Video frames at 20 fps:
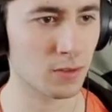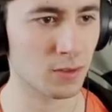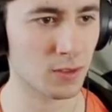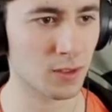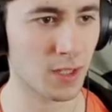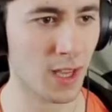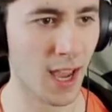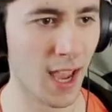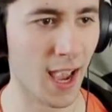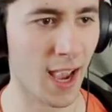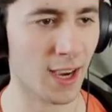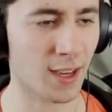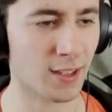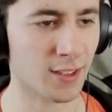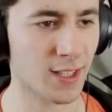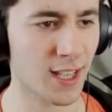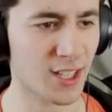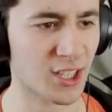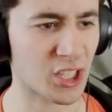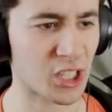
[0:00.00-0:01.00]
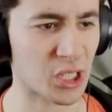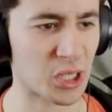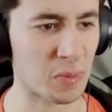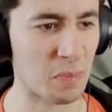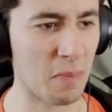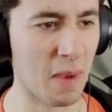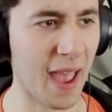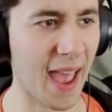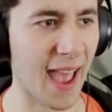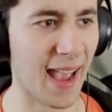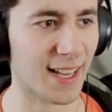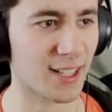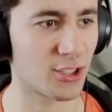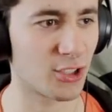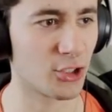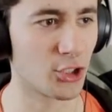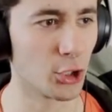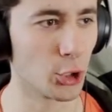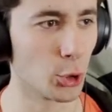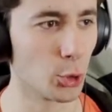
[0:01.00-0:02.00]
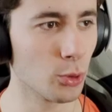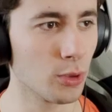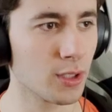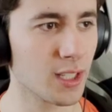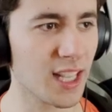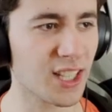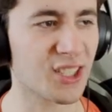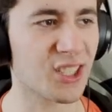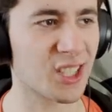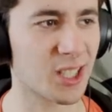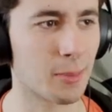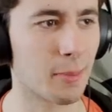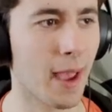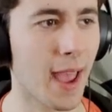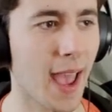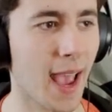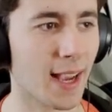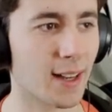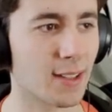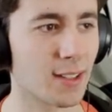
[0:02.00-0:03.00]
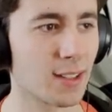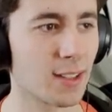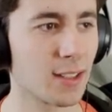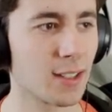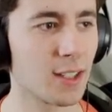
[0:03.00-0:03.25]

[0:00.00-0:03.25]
Yeah, get smacked, dude. Get smacked.